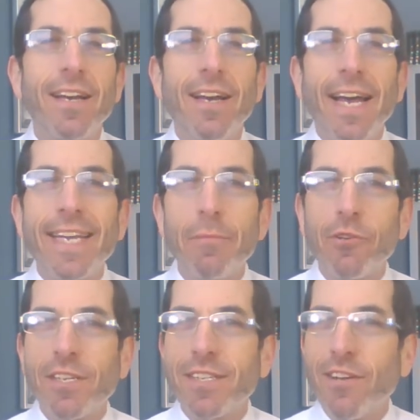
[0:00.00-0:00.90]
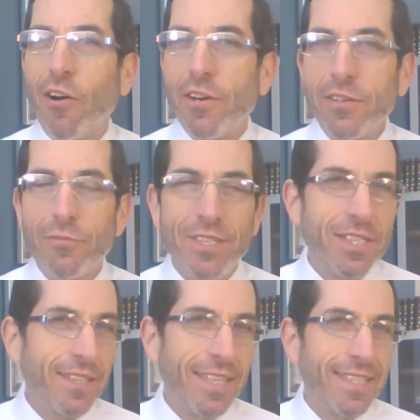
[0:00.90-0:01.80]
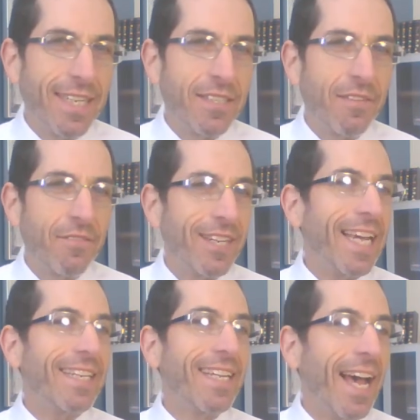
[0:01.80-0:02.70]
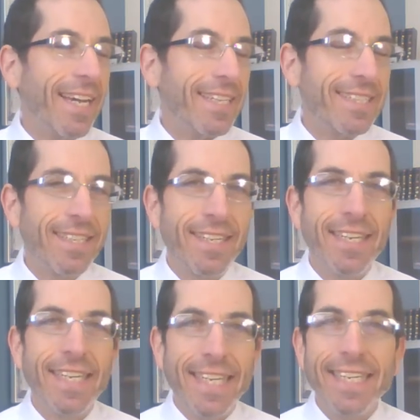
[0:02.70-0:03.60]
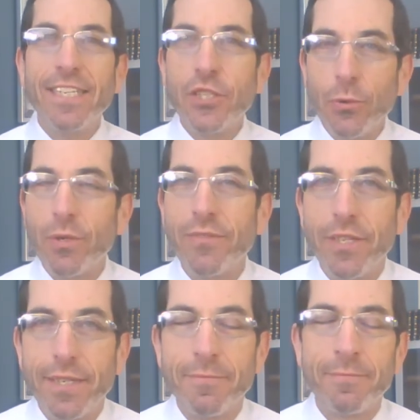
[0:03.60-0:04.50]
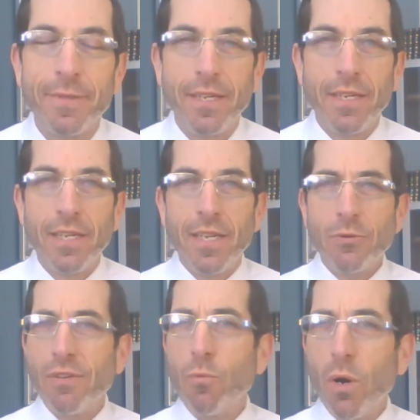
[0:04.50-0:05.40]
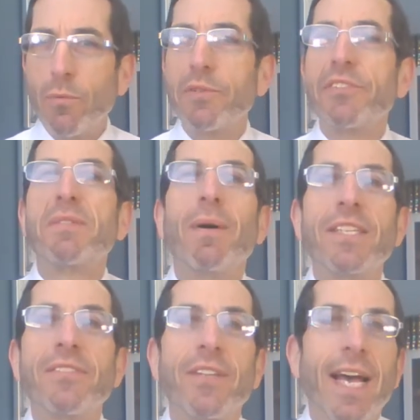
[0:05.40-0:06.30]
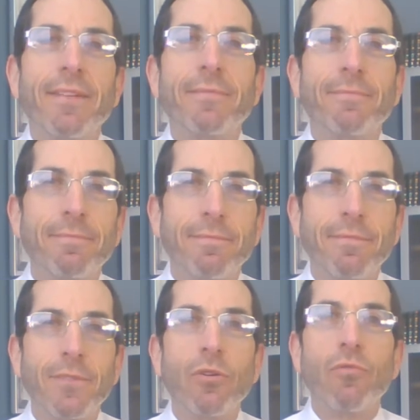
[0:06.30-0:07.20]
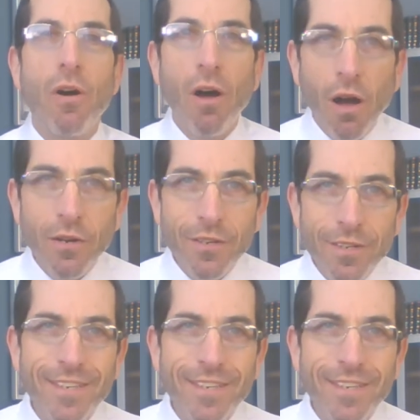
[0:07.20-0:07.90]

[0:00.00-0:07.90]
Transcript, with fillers: I came across an article recently that says, forget diets, eat intuitively. So I have one word response for that. Wrong.